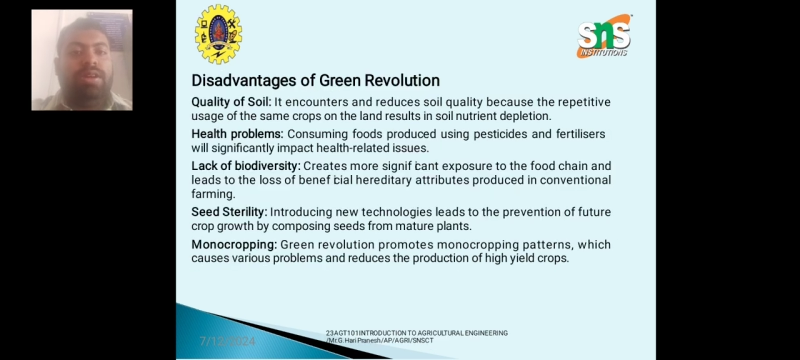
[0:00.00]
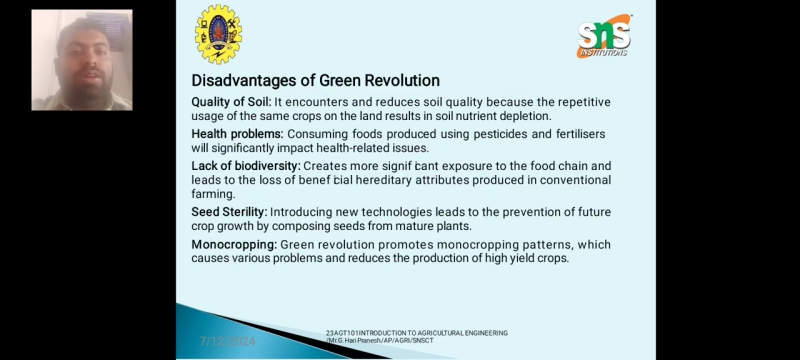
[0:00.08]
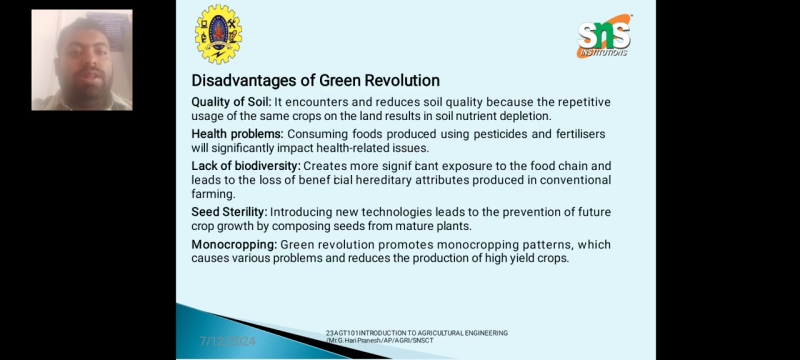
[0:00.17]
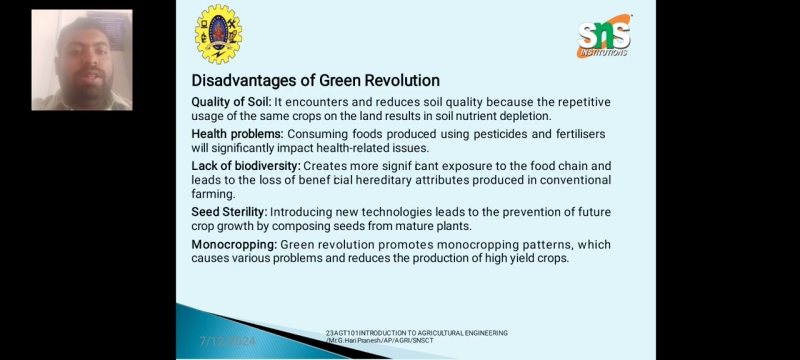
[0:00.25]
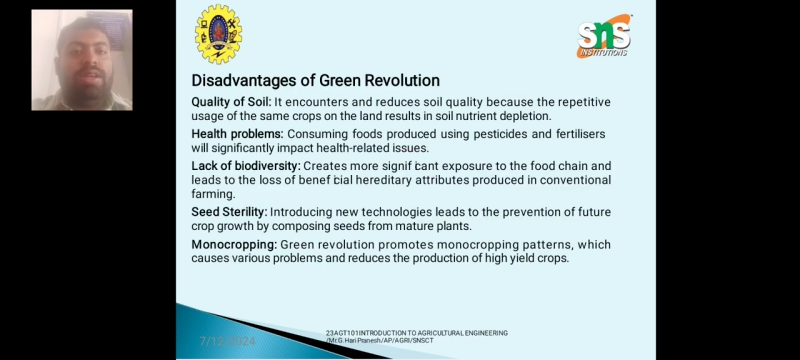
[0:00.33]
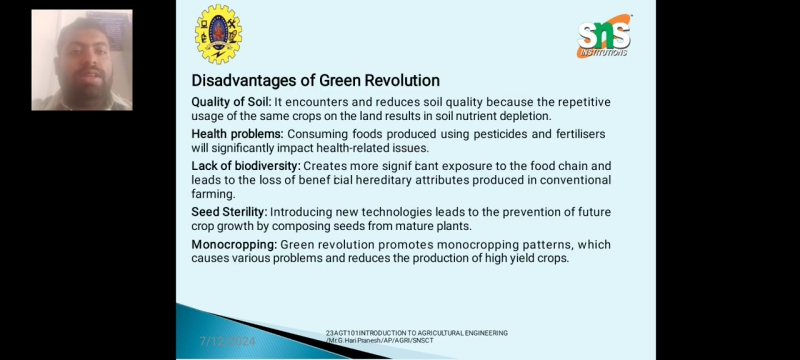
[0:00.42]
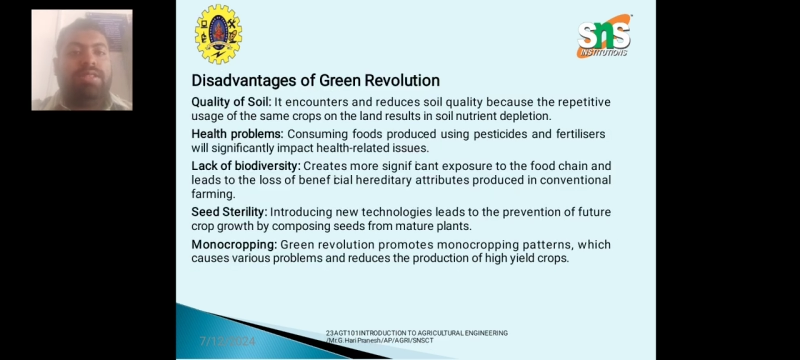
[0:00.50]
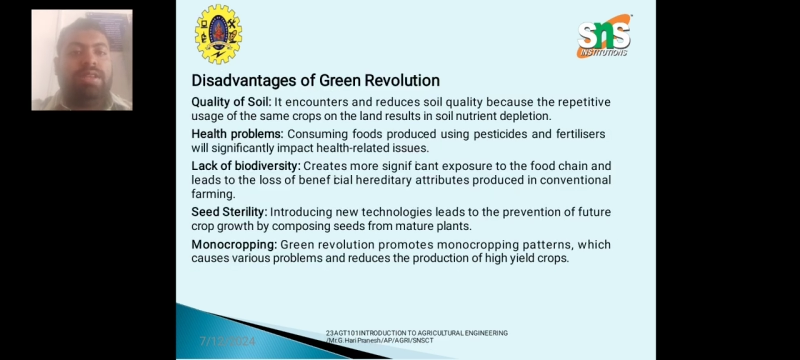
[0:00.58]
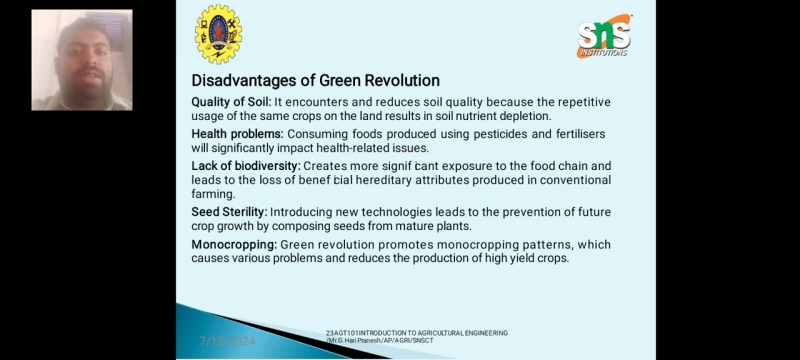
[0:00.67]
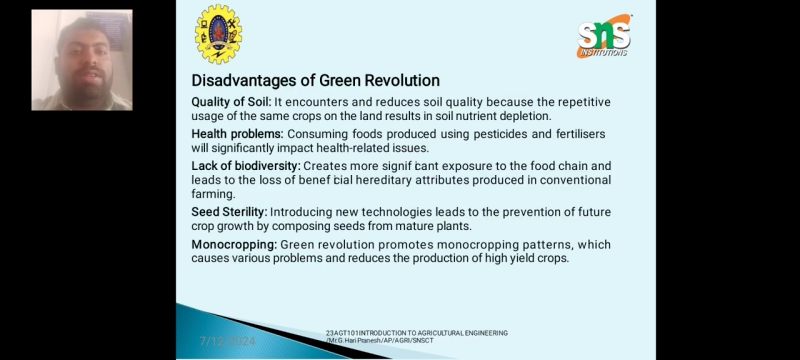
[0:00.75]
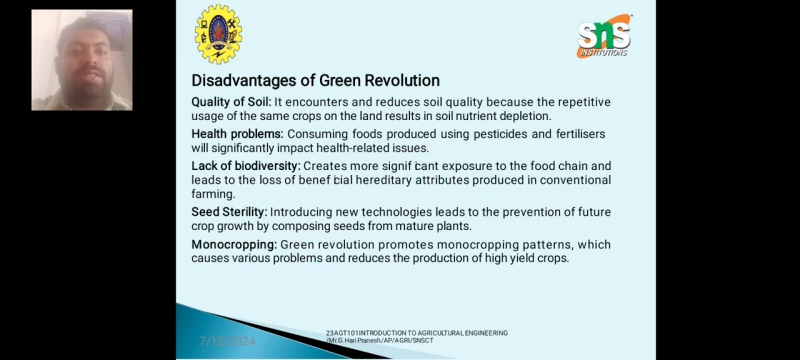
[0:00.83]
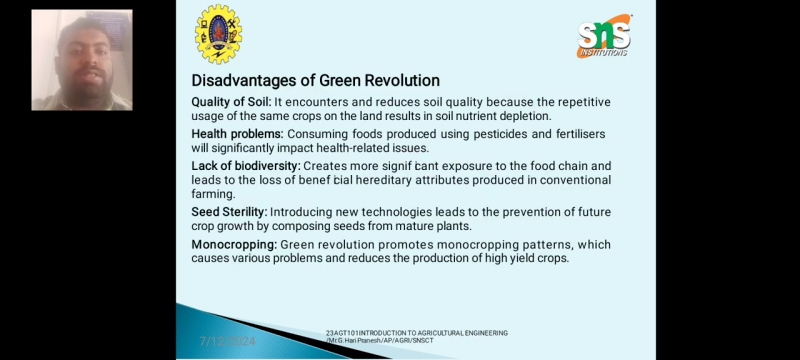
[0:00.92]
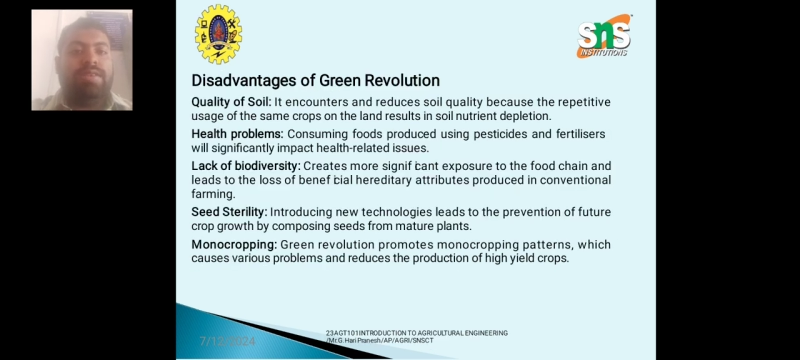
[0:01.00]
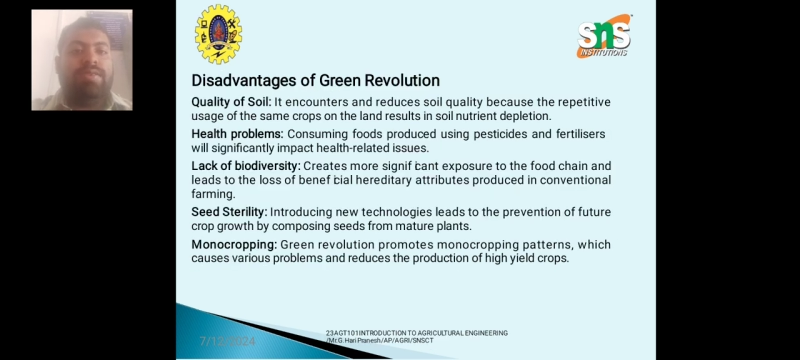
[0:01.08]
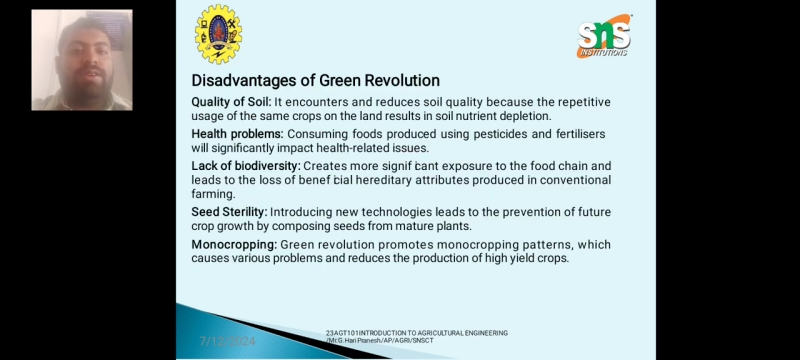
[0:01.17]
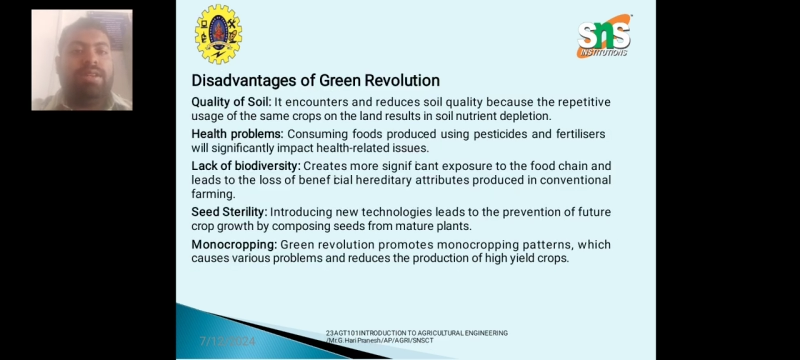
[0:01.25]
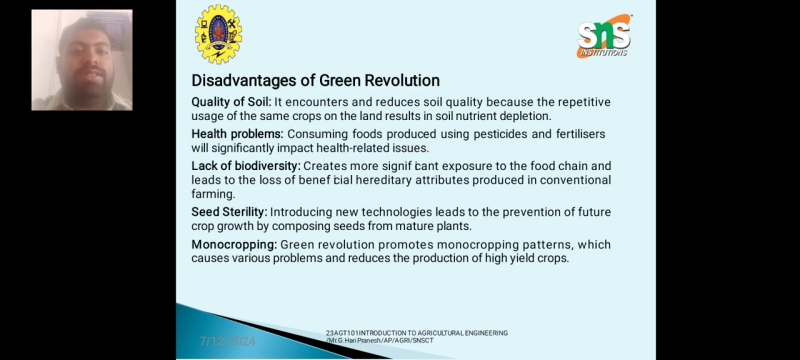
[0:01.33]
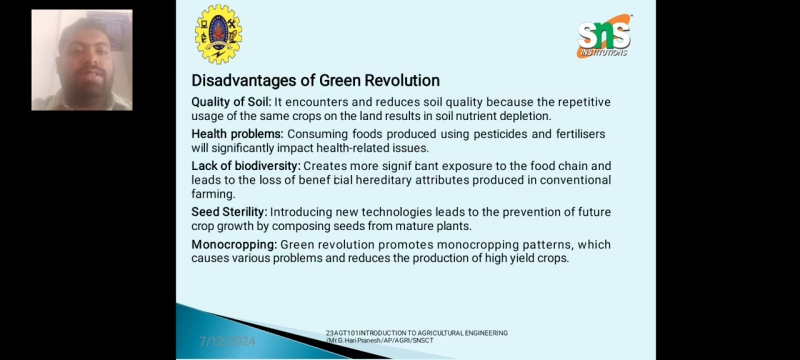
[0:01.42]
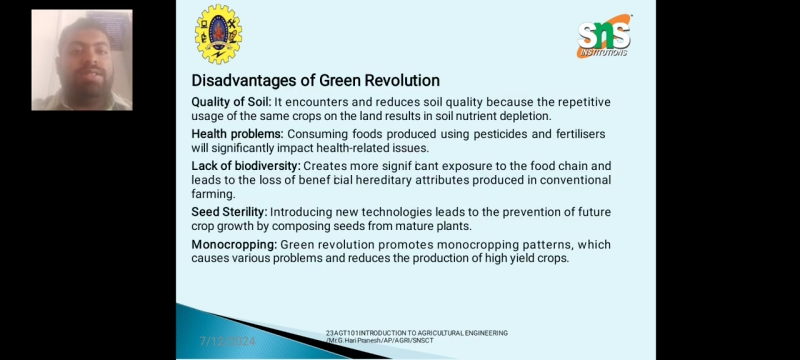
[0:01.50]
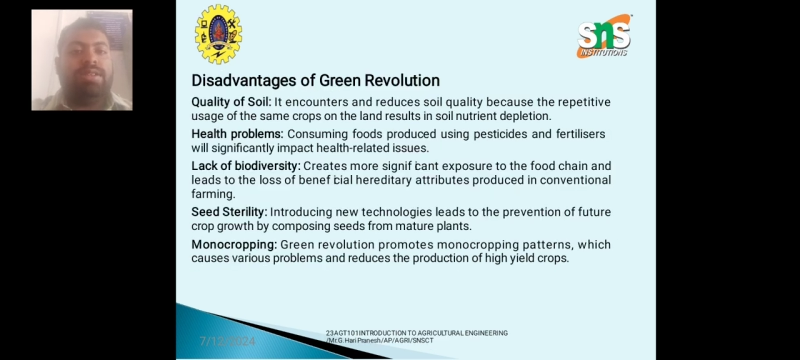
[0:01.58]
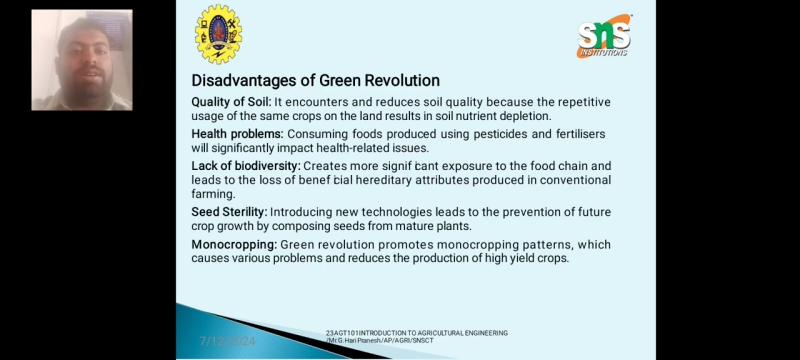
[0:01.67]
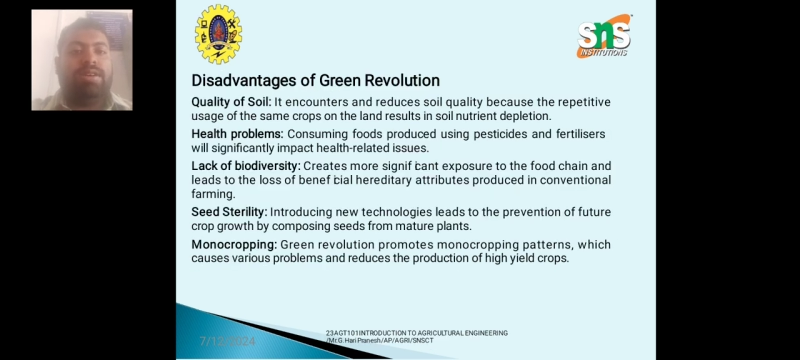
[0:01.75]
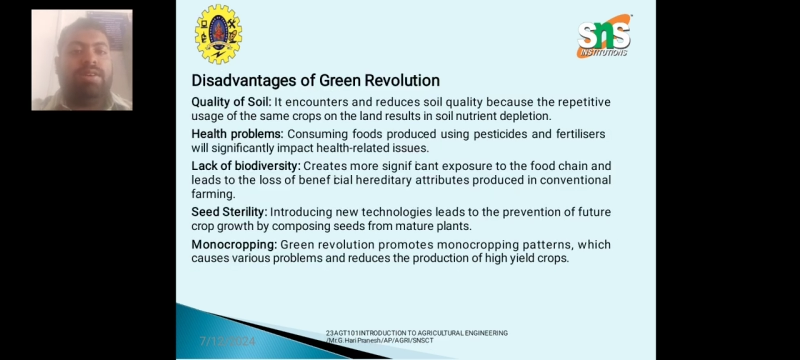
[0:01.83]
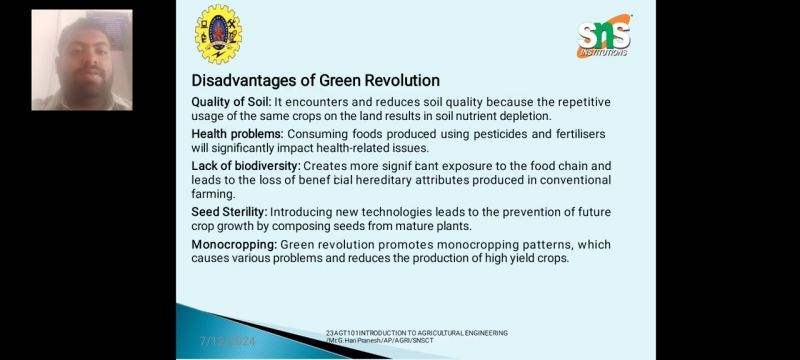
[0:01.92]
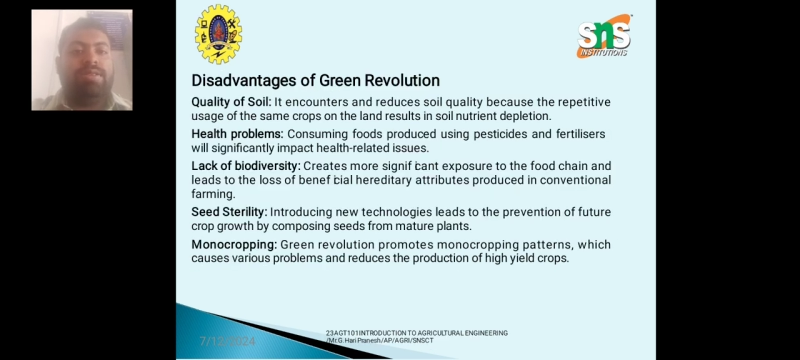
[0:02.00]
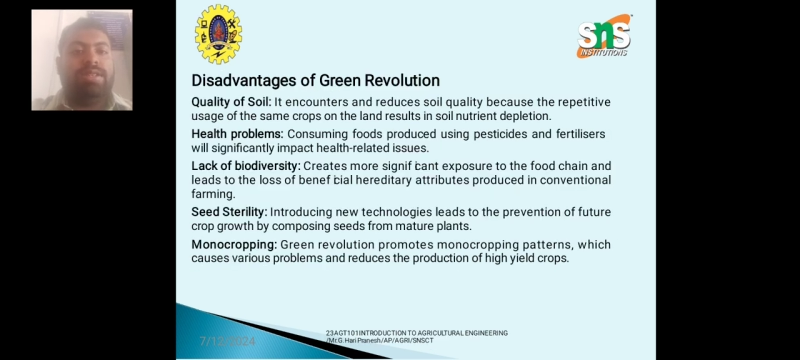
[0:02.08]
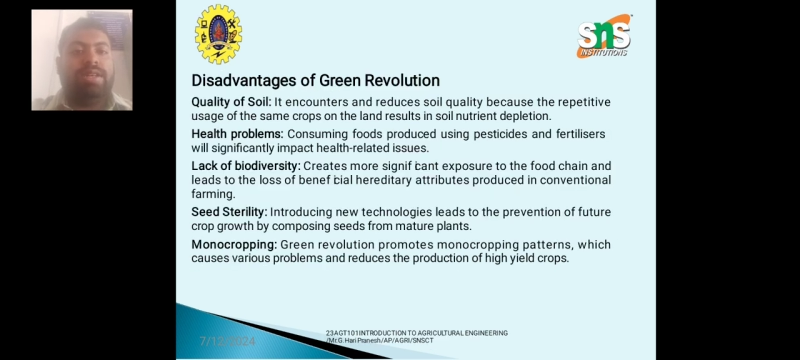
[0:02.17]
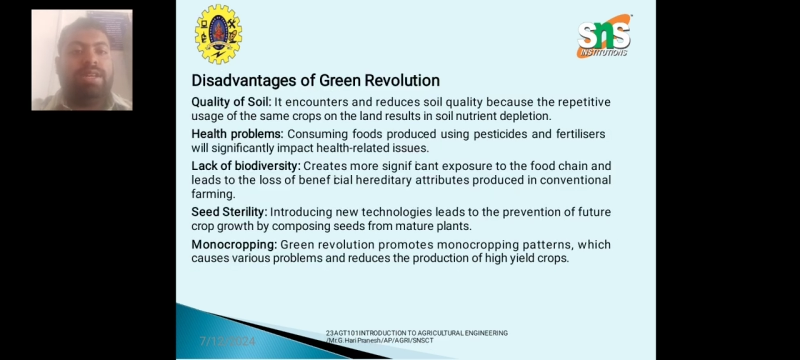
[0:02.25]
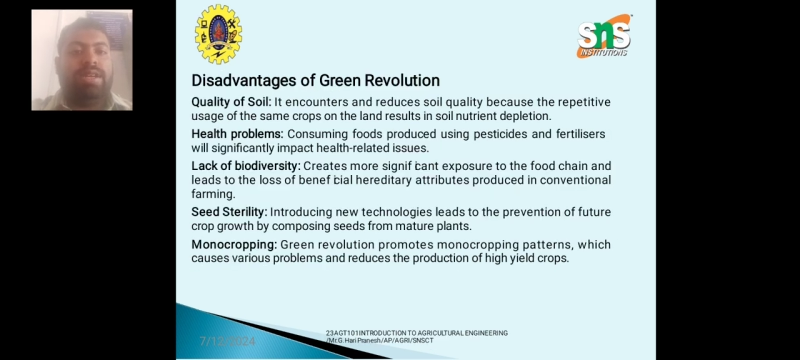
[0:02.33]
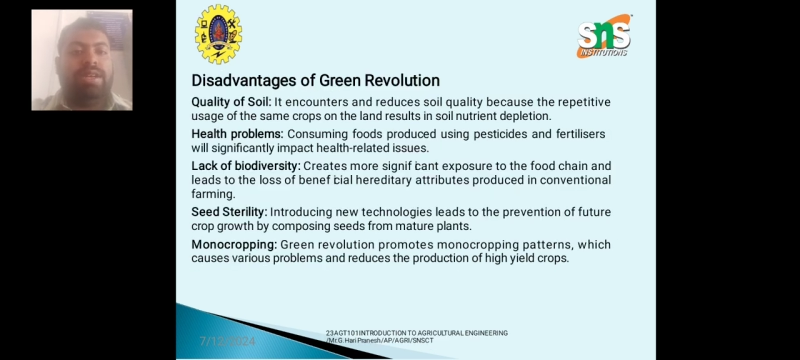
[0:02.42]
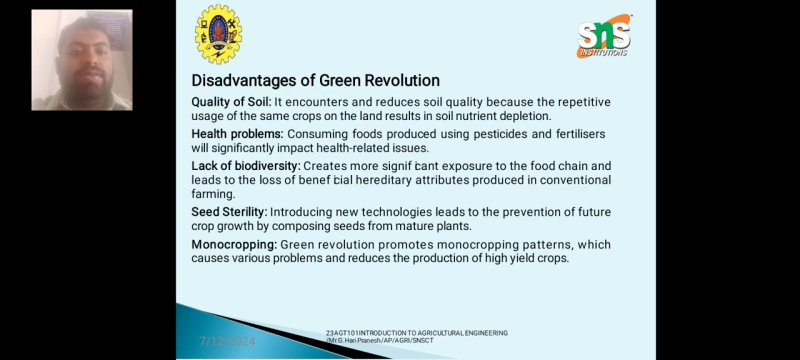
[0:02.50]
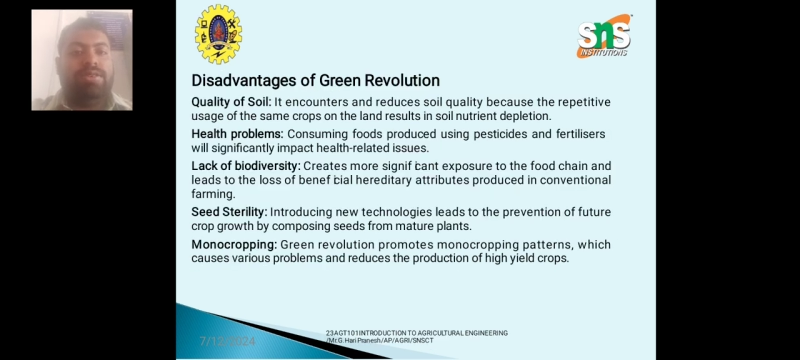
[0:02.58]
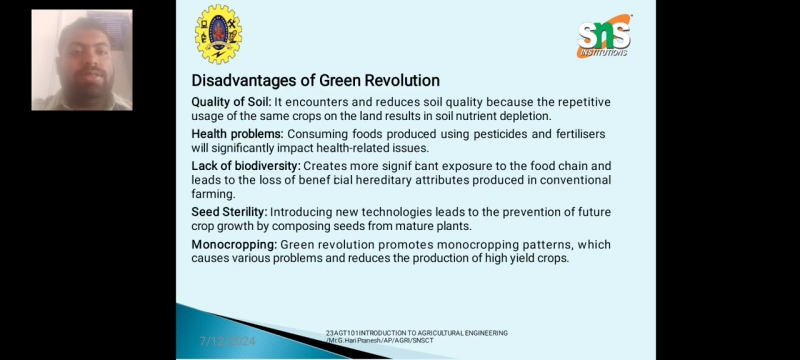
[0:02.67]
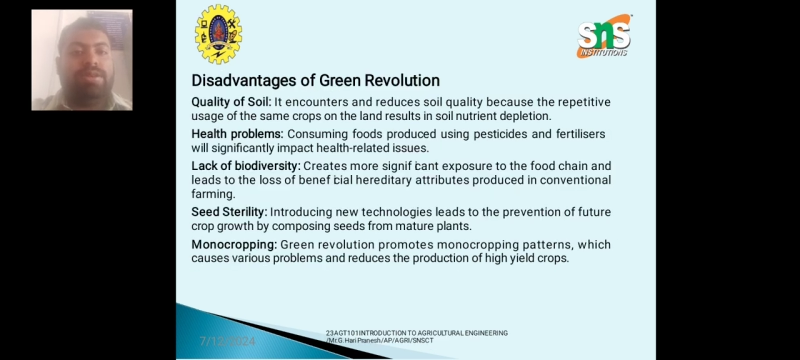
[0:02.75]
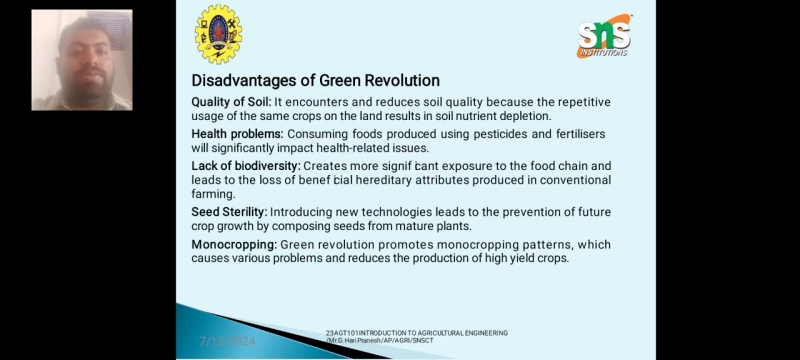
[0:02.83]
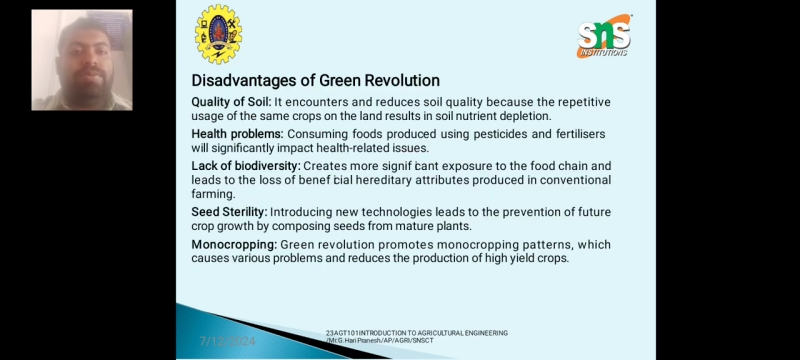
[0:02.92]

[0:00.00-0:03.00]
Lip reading: There are certain disadvantages of this green revolution.